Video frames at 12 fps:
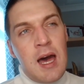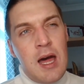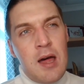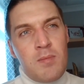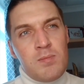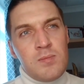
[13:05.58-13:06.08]

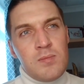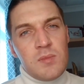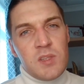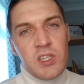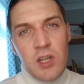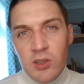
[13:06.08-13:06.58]

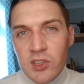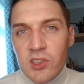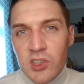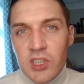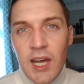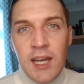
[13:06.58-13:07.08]
um, she
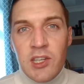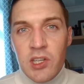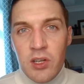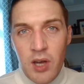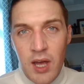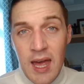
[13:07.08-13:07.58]
noticed a change
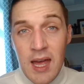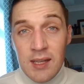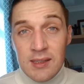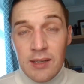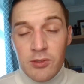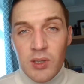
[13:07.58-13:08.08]
in her
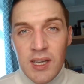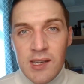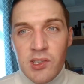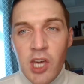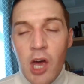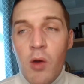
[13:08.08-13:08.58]
hair several
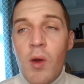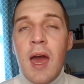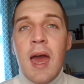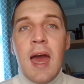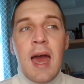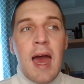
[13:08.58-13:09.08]
years ago,
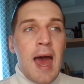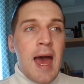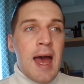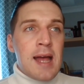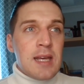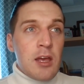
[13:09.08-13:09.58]

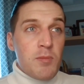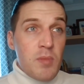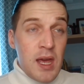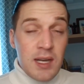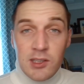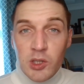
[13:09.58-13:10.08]
and it,
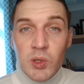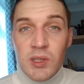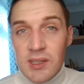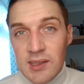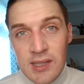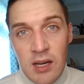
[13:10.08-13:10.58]
and it
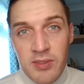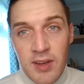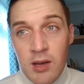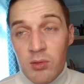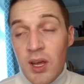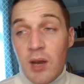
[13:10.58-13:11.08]
sorted itself
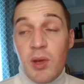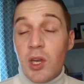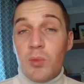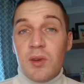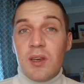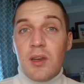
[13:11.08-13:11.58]
out. And I
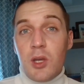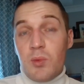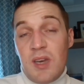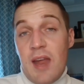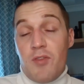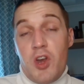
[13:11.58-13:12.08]
mean, you, you
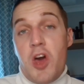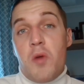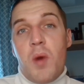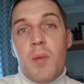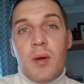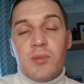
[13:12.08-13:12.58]
would never know.
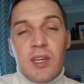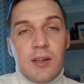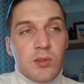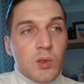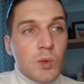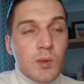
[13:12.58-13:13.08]
My mum's
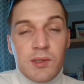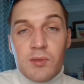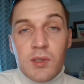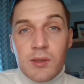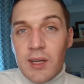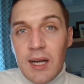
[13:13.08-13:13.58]
hair was
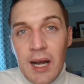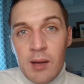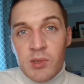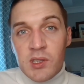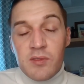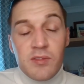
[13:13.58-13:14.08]
always really, really
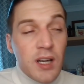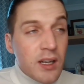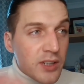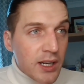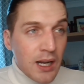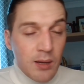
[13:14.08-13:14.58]
glamorous,
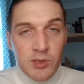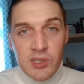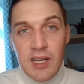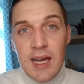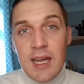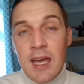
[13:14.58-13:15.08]
very, very
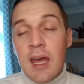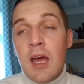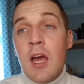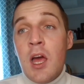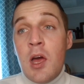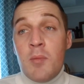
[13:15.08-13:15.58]
glamorous lady.
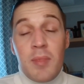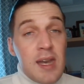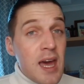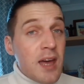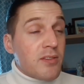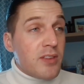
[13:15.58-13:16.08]
My
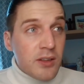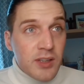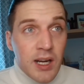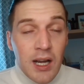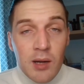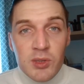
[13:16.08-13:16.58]
nan, very,
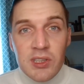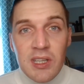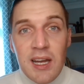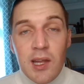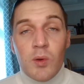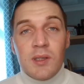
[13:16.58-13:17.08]
very glamorous
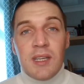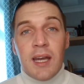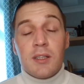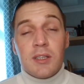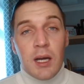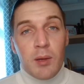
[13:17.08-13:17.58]
lady, always
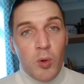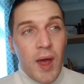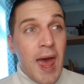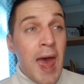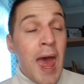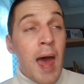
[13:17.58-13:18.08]
had incredible
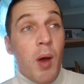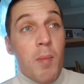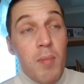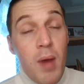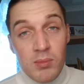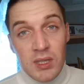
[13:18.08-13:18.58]
hair. My
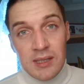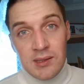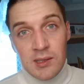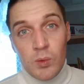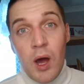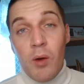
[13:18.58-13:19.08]
mum
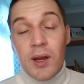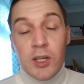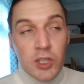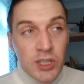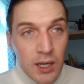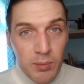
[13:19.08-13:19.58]
does as well,
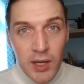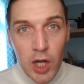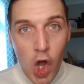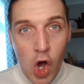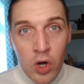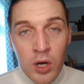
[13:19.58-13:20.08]
incredibly
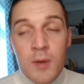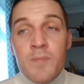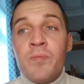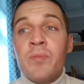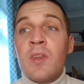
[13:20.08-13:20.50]
long.